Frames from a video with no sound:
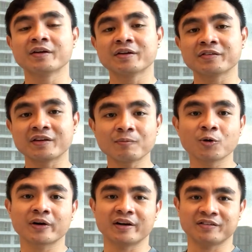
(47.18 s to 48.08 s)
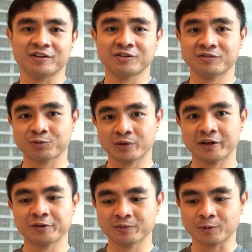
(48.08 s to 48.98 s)
Some organizations would
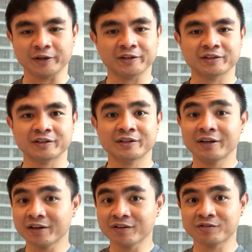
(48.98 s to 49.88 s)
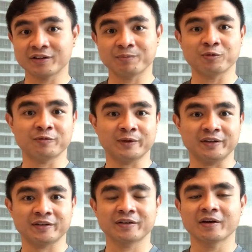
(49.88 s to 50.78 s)
like to monitor the industry movement.
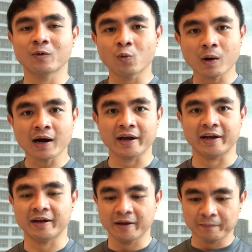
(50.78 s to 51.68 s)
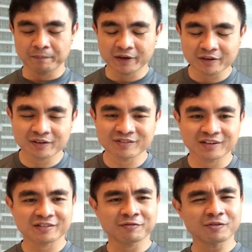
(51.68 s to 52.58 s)
Why? Because
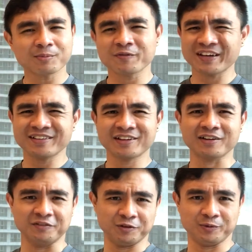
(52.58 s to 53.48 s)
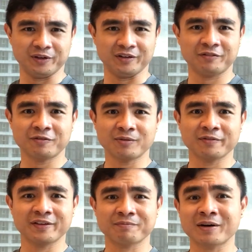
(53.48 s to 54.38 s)
it's a form of intel, if you will, a form of
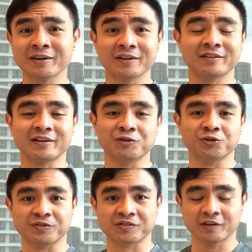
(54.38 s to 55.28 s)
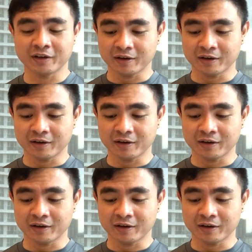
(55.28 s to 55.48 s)
market intelligence.